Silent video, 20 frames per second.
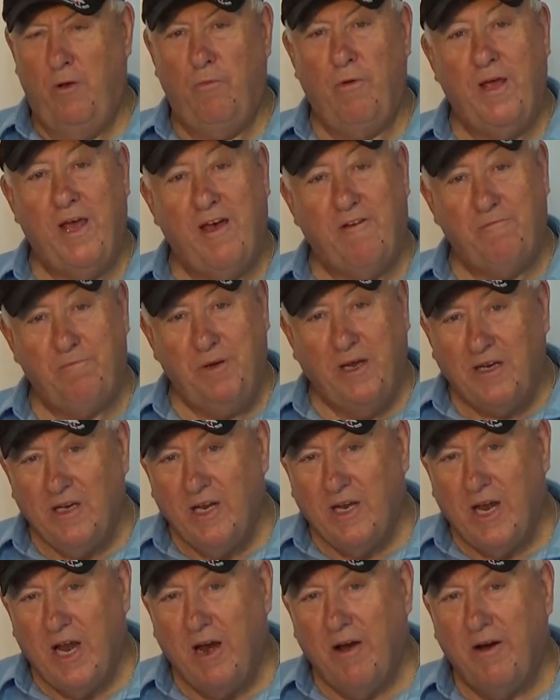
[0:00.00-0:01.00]
We have
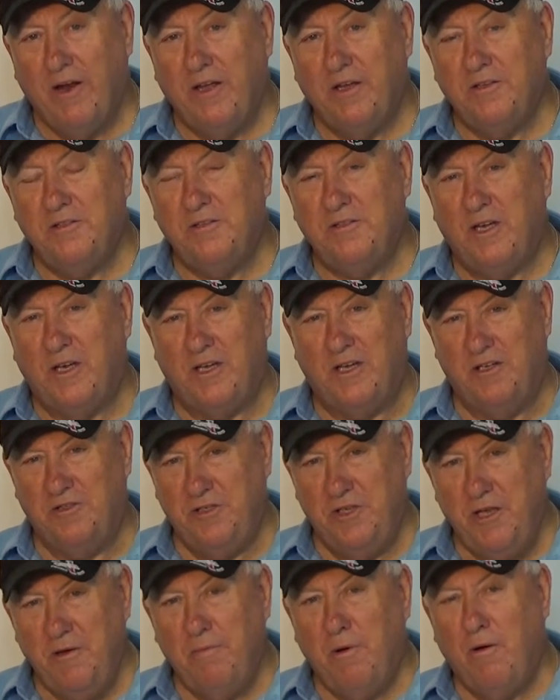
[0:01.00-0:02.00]
picnic areas, a
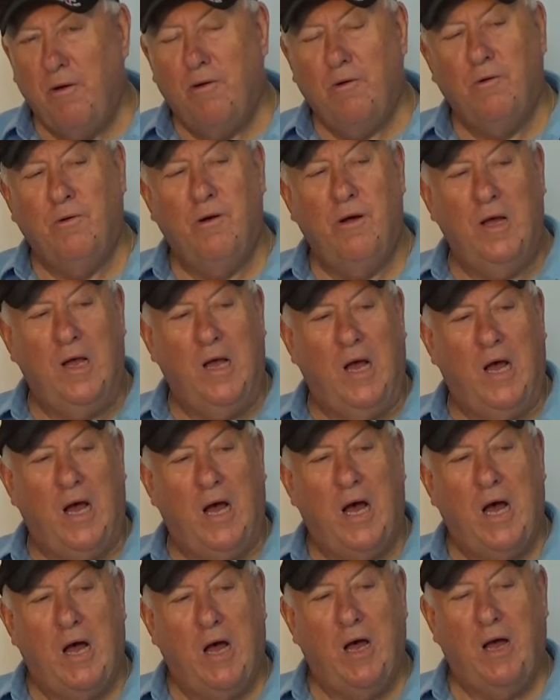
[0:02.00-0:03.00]
gazebo,
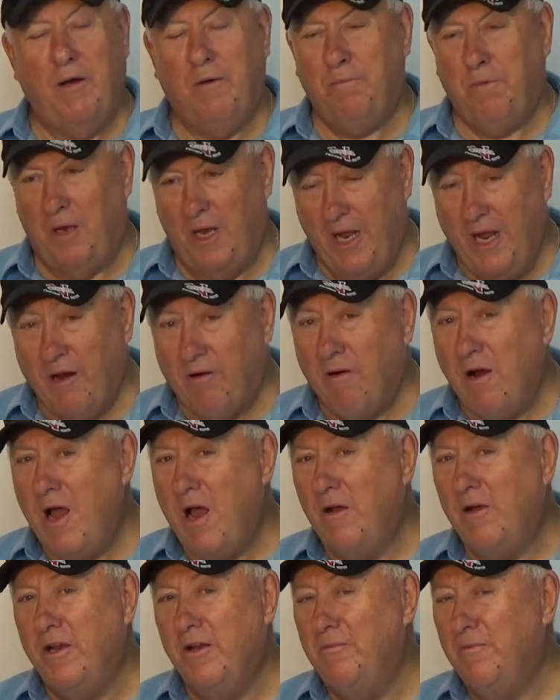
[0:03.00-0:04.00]
uh,
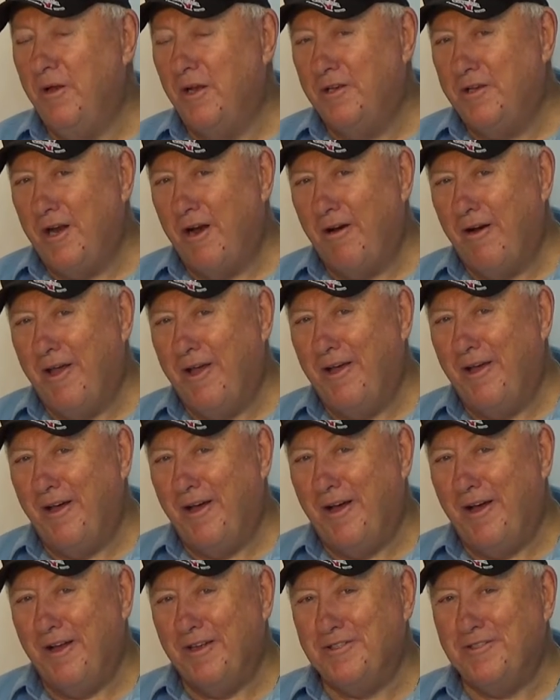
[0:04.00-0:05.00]
playground in military
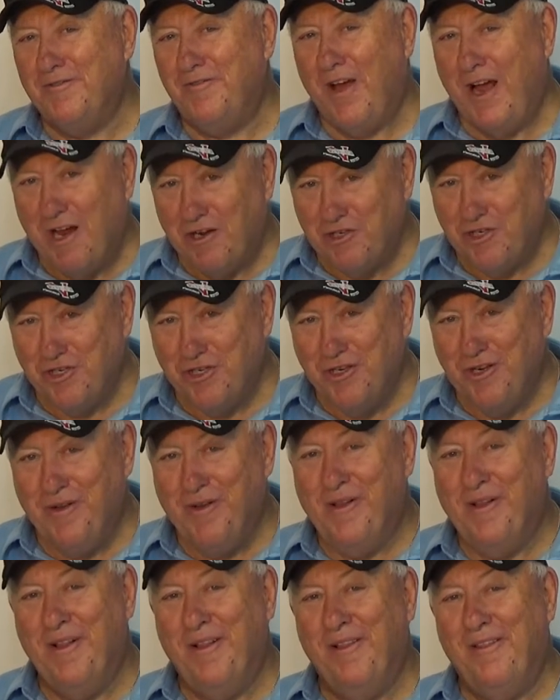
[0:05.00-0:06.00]
uh, fashion
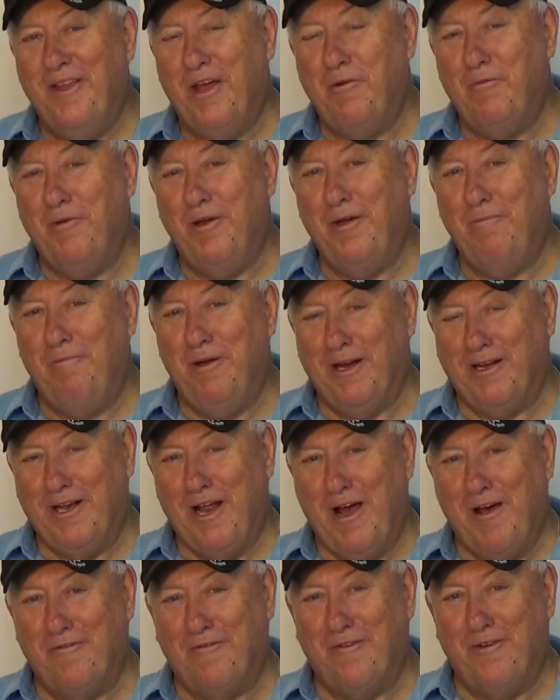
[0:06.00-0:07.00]
that we picked
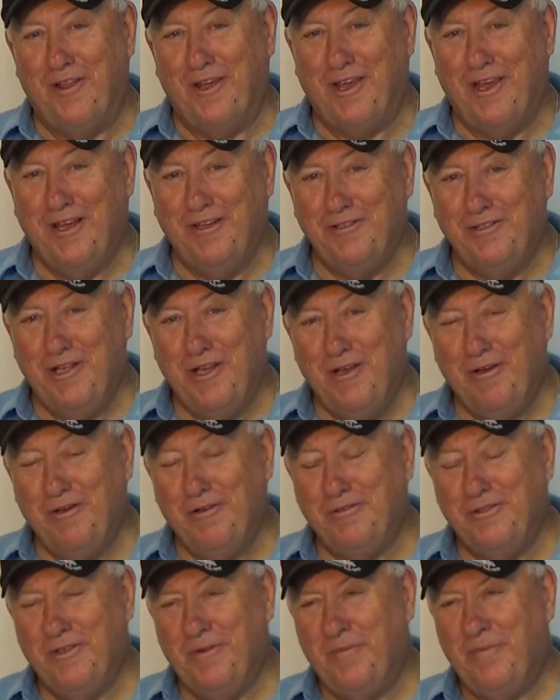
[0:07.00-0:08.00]
out for the kids to
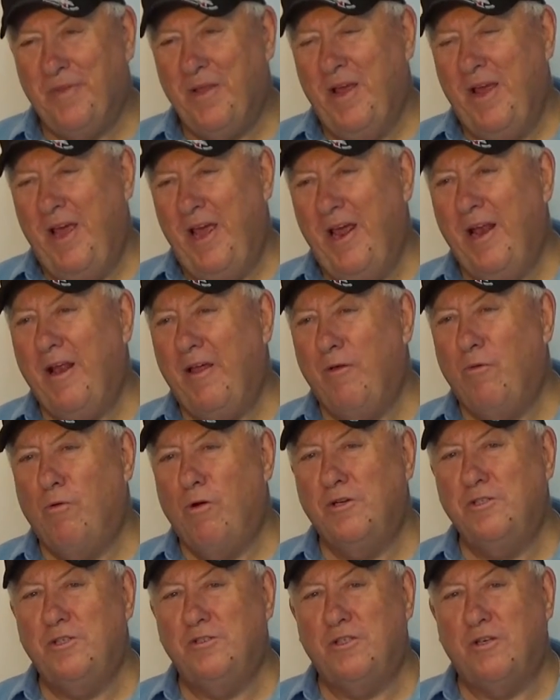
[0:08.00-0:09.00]
use. In other
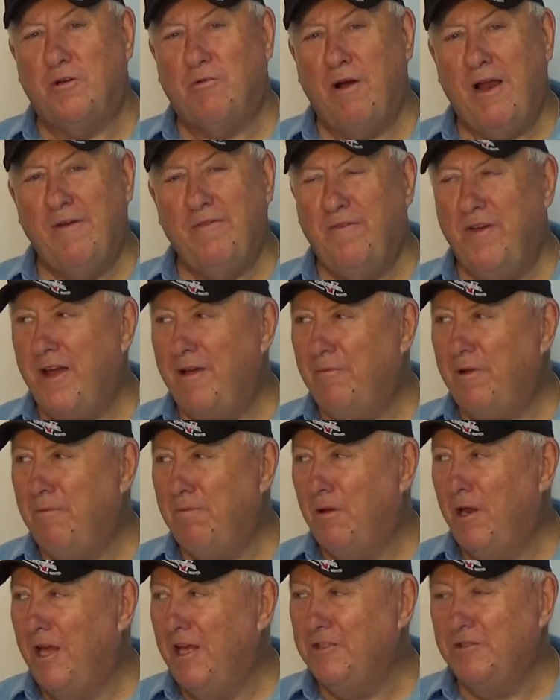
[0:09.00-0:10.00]
words, it's a great family
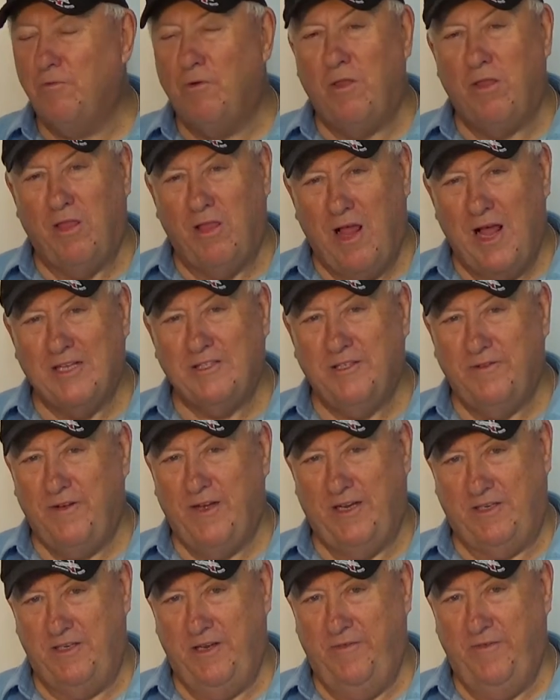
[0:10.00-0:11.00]
place with lots of
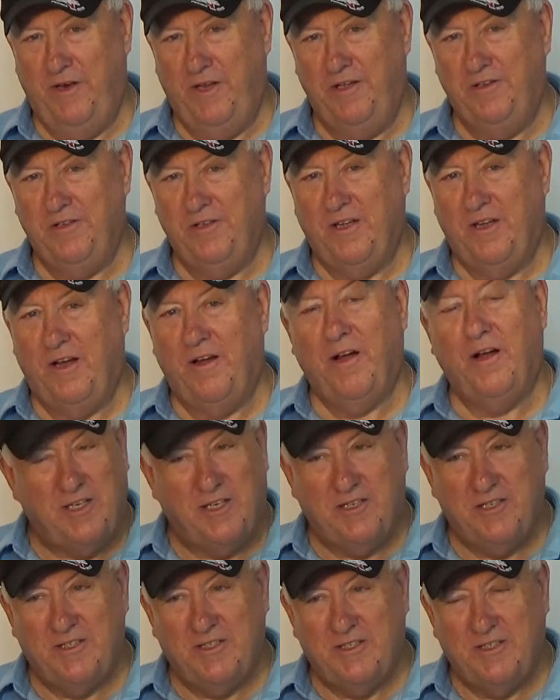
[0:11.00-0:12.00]
activities uh, to
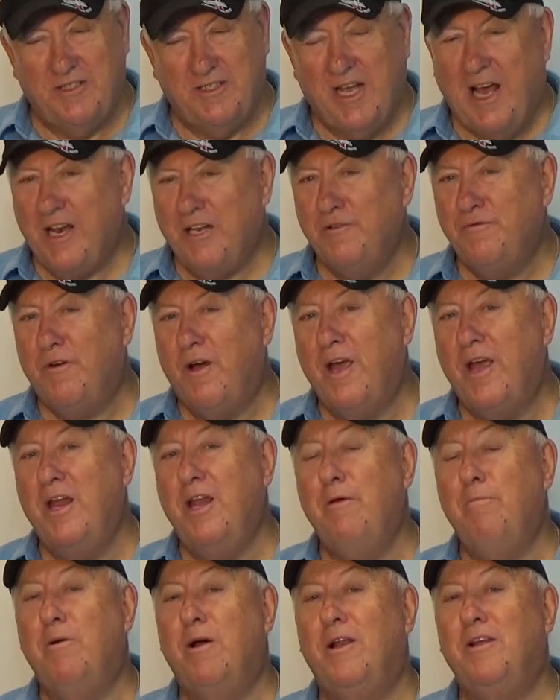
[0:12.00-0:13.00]
satisfy
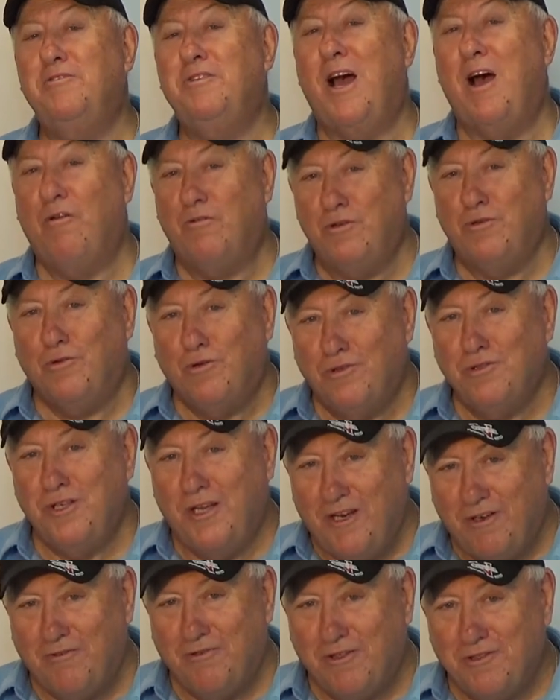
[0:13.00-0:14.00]
anybody's
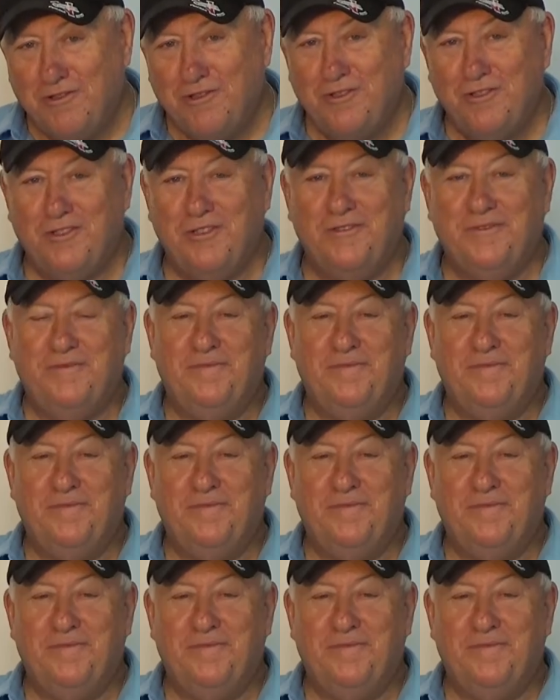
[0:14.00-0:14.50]
outdoors interests.